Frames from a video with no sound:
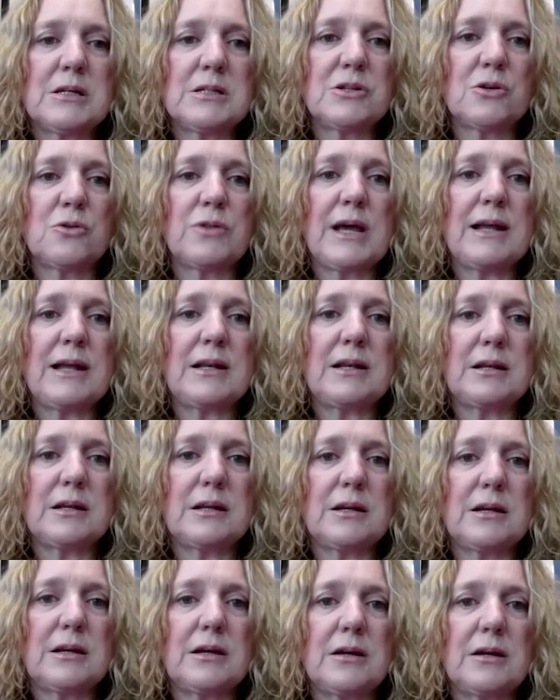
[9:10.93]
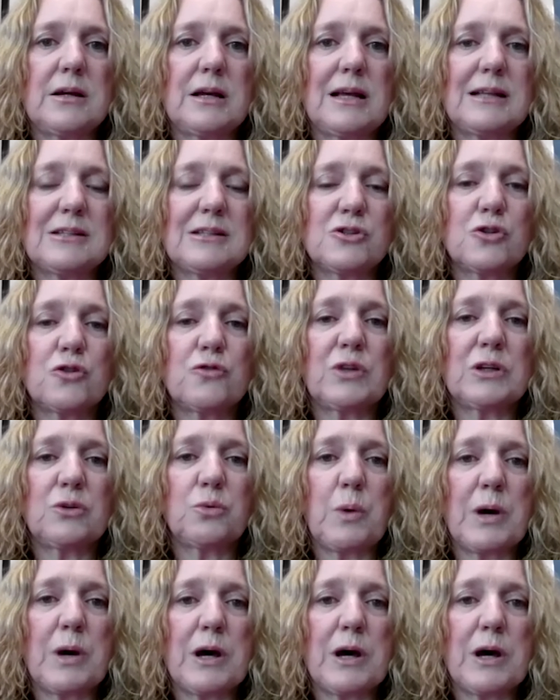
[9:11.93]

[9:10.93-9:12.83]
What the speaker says: So that has served us